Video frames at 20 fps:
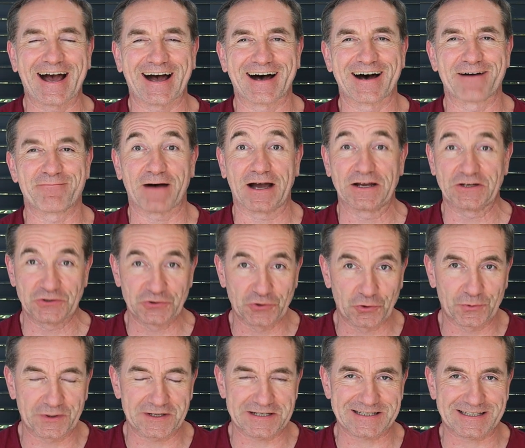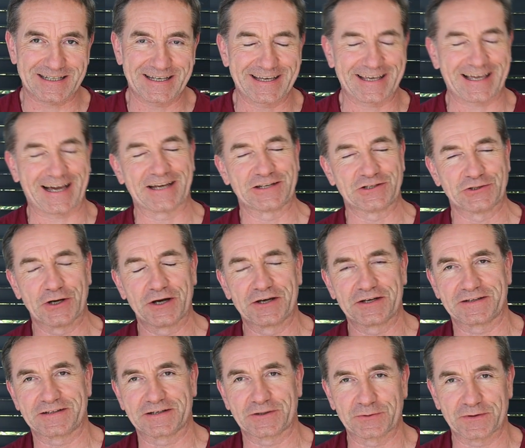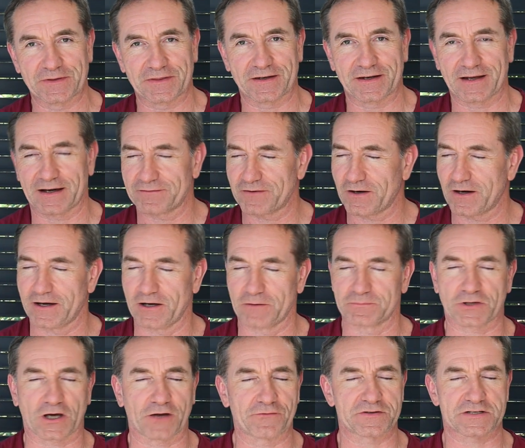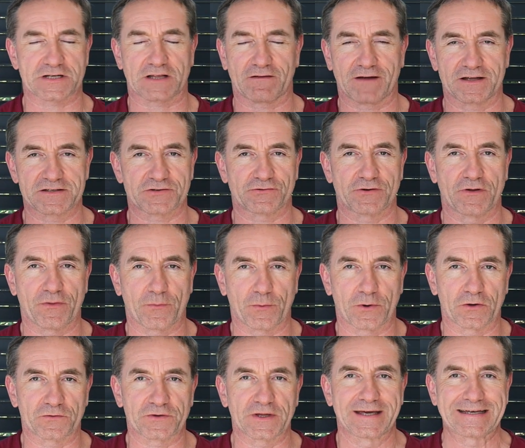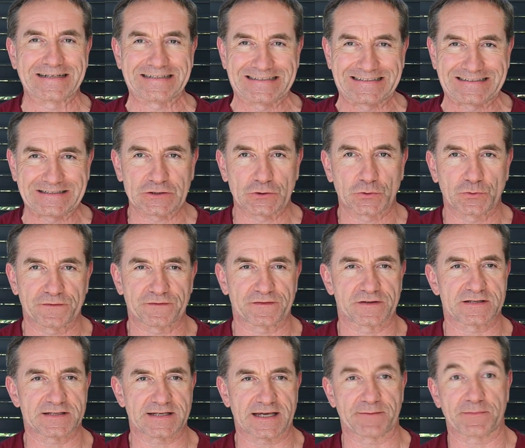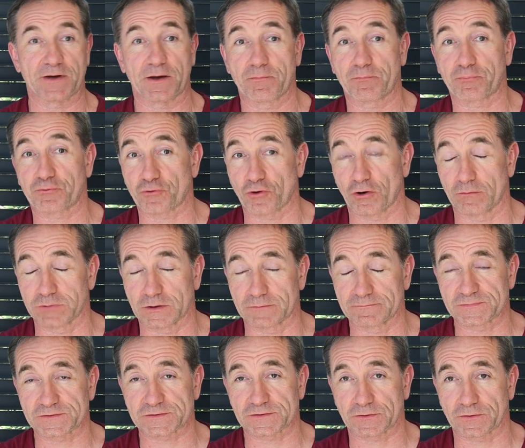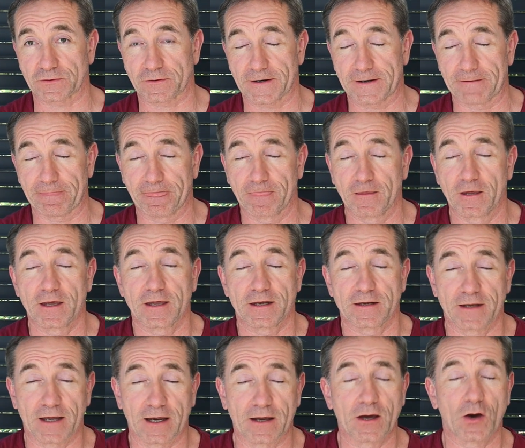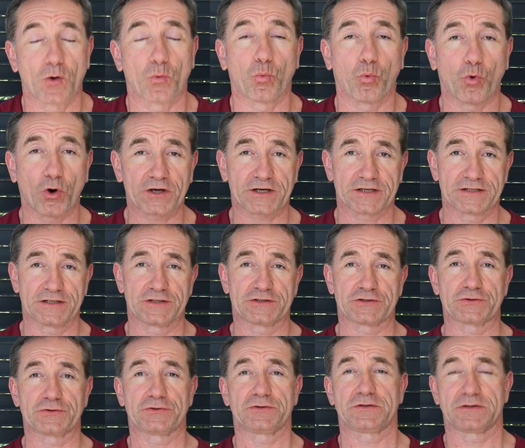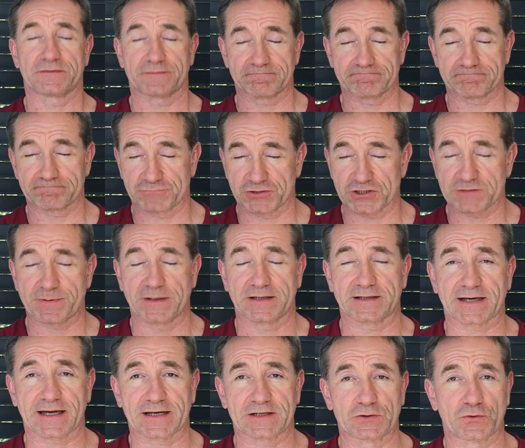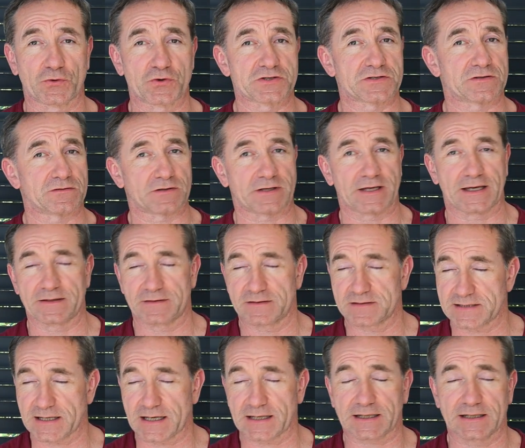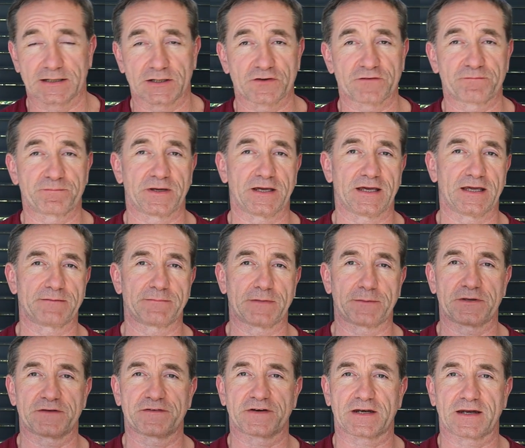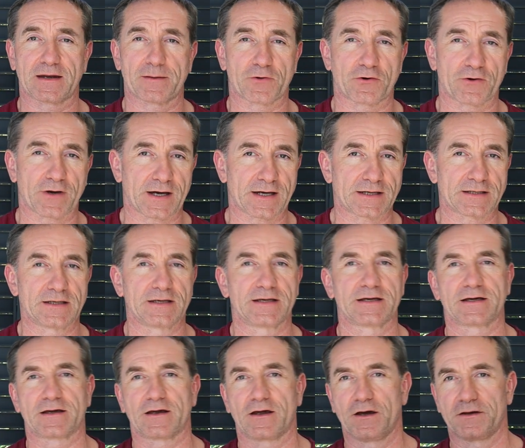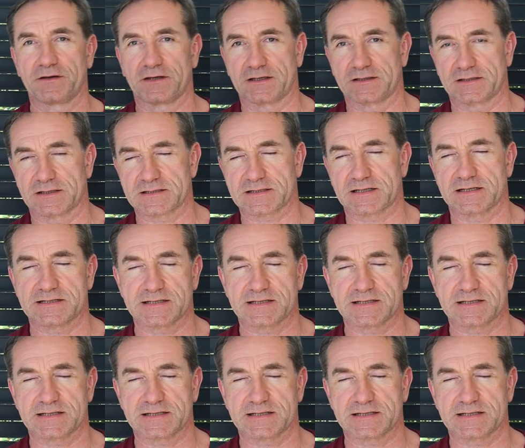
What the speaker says: I know what it's like. I know how to deal with it. I've helped hundreds of clients around the world deal with the same problems, all right? Now, what can you do? You've just been diagnosed, okay, the sciatica nerve pain, maybe you've had an MRI, herniated disc,